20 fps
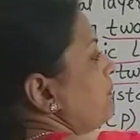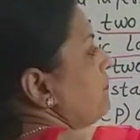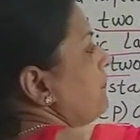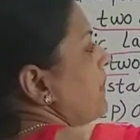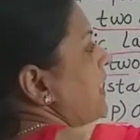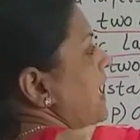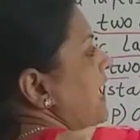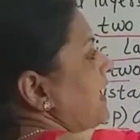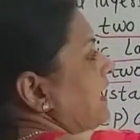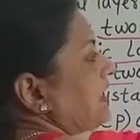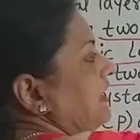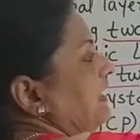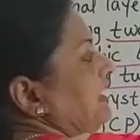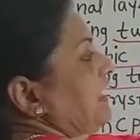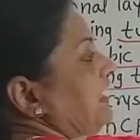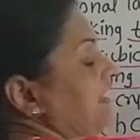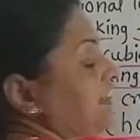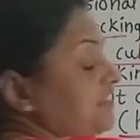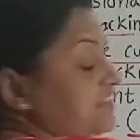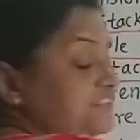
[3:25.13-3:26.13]
packed
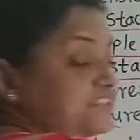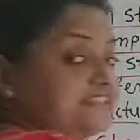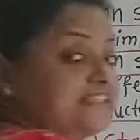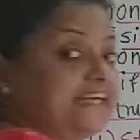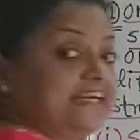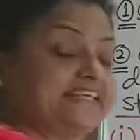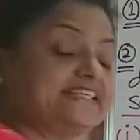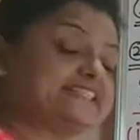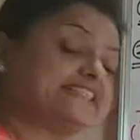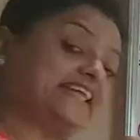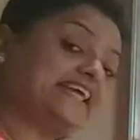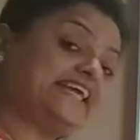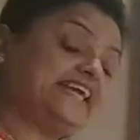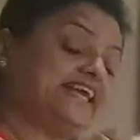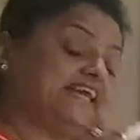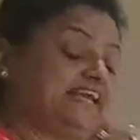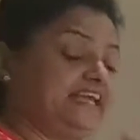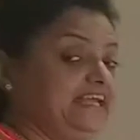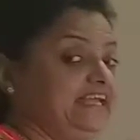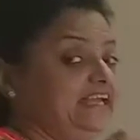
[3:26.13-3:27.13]
layers, that is
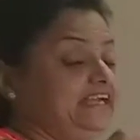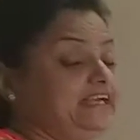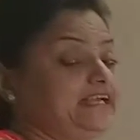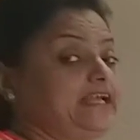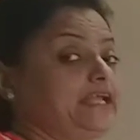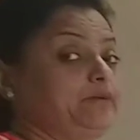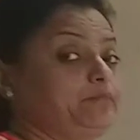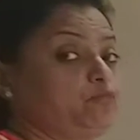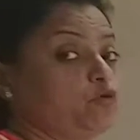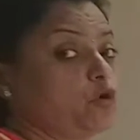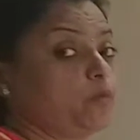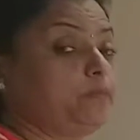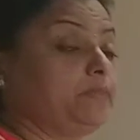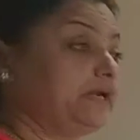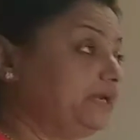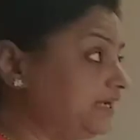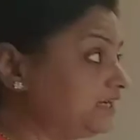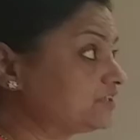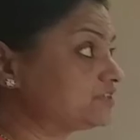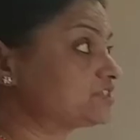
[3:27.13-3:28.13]
AA type of
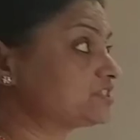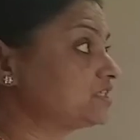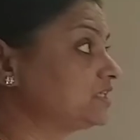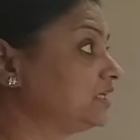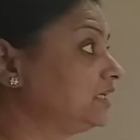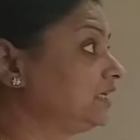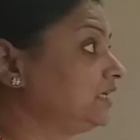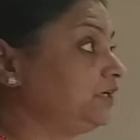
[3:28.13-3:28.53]
layers.